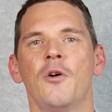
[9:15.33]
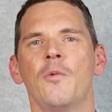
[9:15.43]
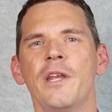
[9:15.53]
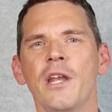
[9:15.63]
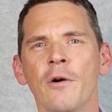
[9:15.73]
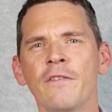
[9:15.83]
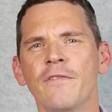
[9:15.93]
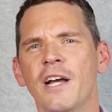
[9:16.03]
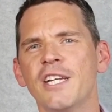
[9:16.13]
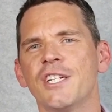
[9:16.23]
We know
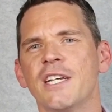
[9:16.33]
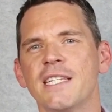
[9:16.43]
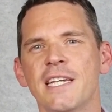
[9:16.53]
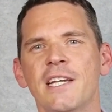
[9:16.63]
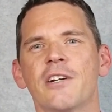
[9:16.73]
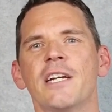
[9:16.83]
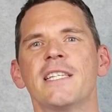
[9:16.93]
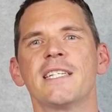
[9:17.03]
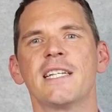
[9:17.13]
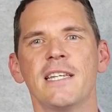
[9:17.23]
inflation has
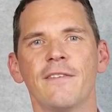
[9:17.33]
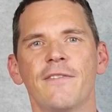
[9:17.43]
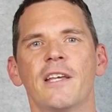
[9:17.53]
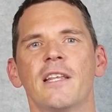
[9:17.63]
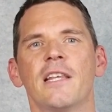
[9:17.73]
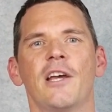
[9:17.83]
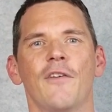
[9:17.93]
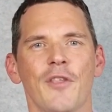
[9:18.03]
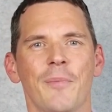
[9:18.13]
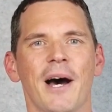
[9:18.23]
increased significantly
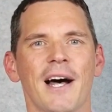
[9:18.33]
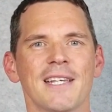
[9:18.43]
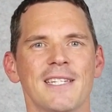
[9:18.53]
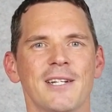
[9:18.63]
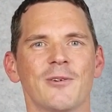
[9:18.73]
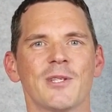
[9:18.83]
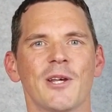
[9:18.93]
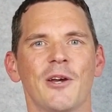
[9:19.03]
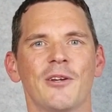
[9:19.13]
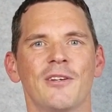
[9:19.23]
over the past year or so.